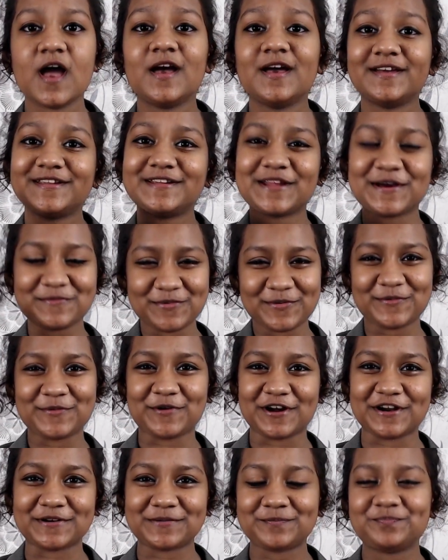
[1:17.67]
Number
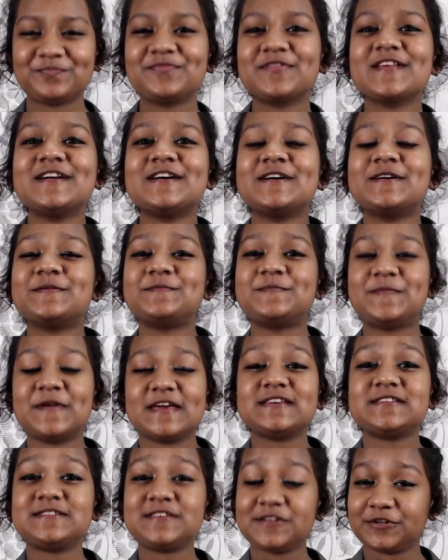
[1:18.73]
1.
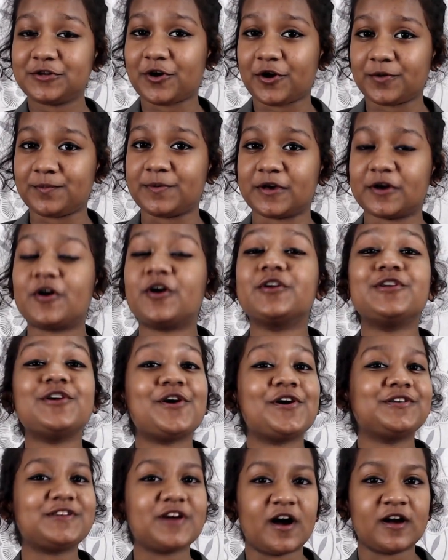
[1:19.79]
Base the topic on
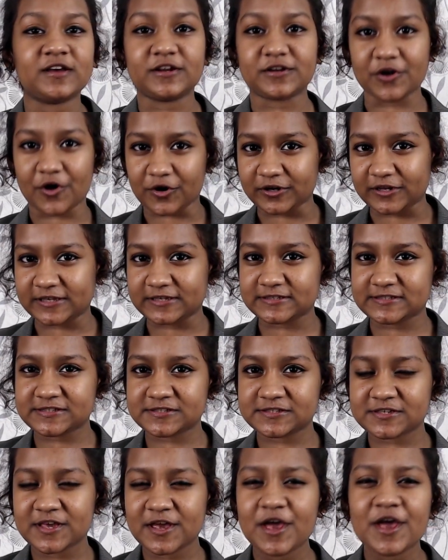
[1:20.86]
your target
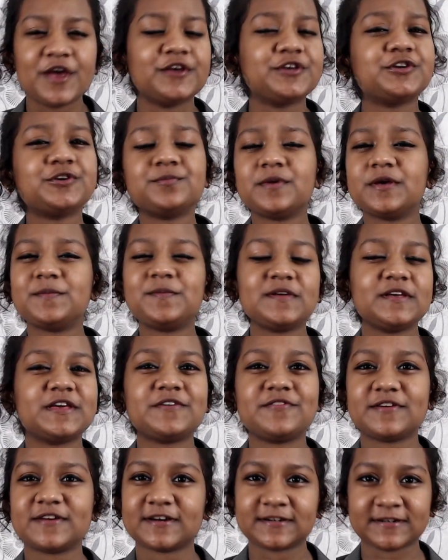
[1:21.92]
audience. You may be
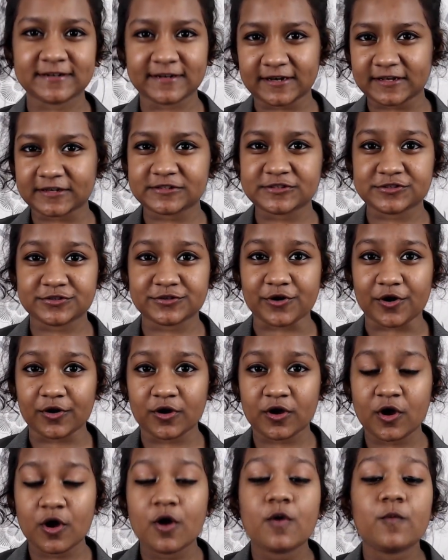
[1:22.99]
giving a TEDx
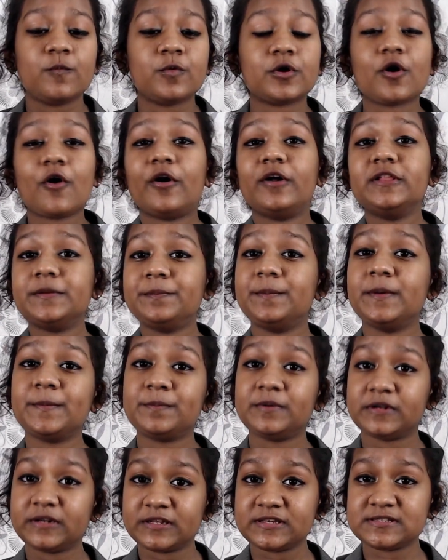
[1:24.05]
talk where all the
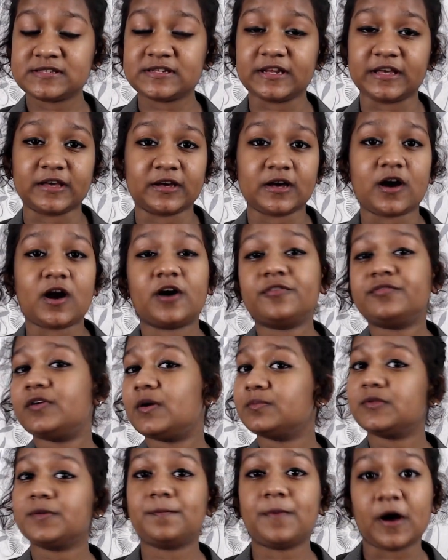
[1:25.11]
people listening are
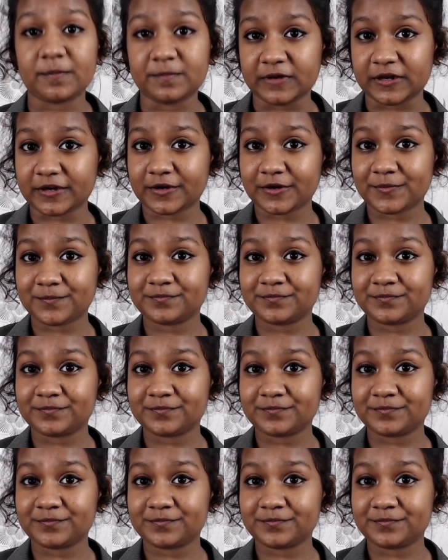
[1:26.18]
from the public.